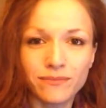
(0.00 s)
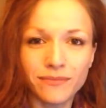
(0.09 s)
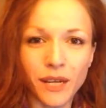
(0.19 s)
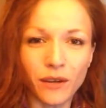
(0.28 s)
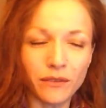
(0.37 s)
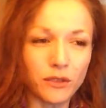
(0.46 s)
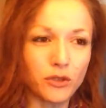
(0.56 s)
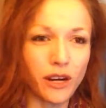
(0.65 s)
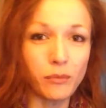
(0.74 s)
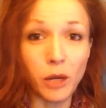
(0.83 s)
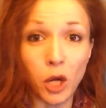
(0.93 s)
you know, if you
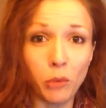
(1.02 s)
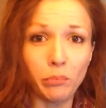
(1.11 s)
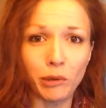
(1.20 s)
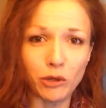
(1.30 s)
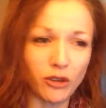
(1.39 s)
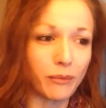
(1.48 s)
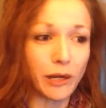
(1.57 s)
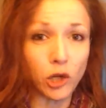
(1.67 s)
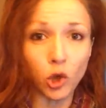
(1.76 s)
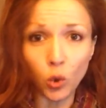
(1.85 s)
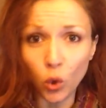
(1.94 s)
try to be hip, you try to be
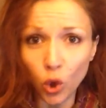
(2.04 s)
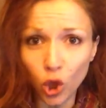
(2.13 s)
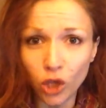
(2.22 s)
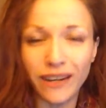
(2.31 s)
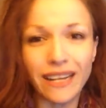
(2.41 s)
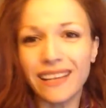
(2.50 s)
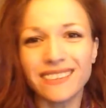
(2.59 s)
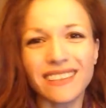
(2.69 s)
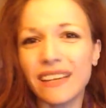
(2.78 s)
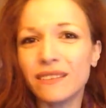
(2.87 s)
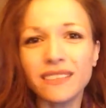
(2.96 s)
cool, it's
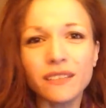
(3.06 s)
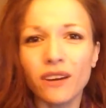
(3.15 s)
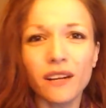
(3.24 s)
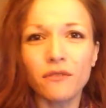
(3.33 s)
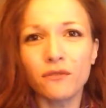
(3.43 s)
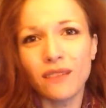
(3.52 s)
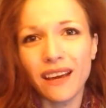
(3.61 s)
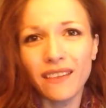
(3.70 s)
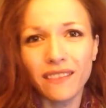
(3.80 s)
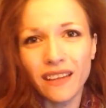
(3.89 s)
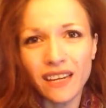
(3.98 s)
they see right through
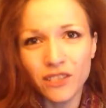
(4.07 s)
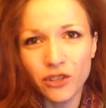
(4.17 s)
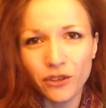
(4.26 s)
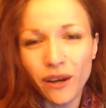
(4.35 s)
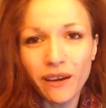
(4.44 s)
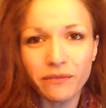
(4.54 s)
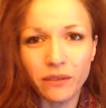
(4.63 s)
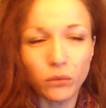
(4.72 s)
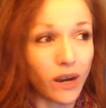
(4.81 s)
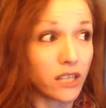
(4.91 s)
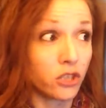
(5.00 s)
that and they get turned off.
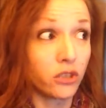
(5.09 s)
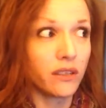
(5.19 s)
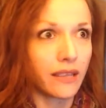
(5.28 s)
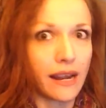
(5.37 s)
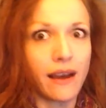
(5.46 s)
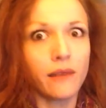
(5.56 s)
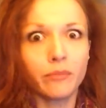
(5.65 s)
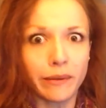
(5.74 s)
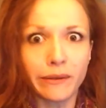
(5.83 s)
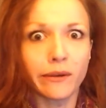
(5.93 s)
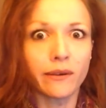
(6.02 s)
And why shouldn't they? I would
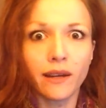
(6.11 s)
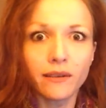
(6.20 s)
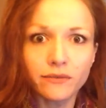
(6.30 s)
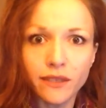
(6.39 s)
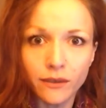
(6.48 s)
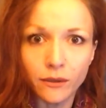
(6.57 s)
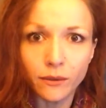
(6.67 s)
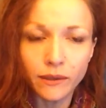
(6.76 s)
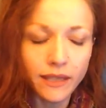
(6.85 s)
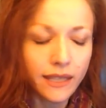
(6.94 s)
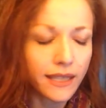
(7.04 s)
be turned off too.
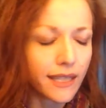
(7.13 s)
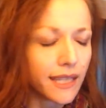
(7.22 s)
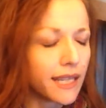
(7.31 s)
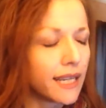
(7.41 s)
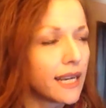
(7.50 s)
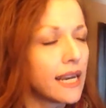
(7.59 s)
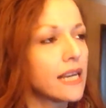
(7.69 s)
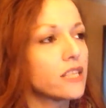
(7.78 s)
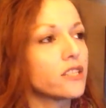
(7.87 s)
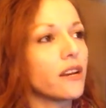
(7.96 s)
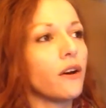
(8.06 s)

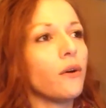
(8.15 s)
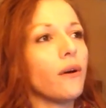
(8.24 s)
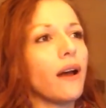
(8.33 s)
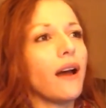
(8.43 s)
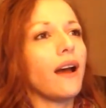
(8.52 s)
So